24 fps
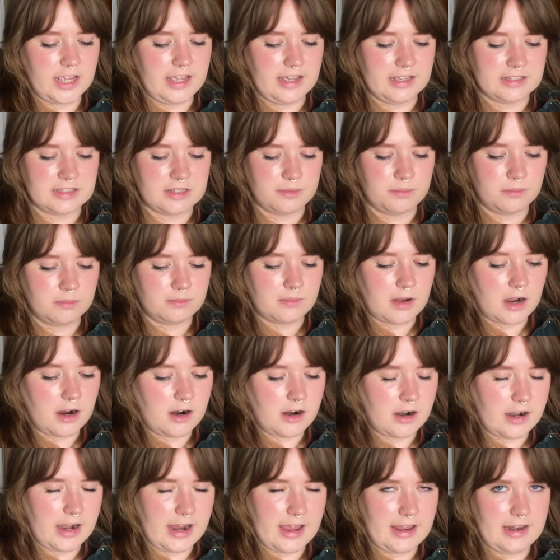
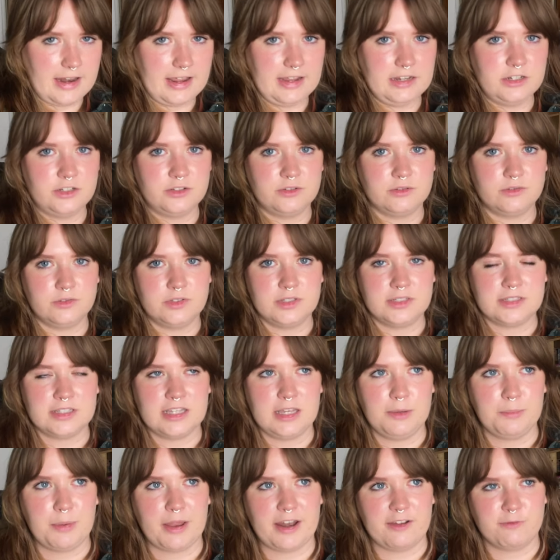ASMR at night to go to
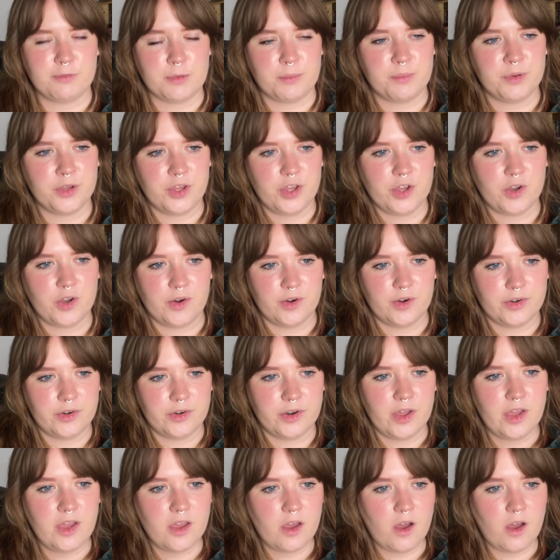sleep, and I've been putting on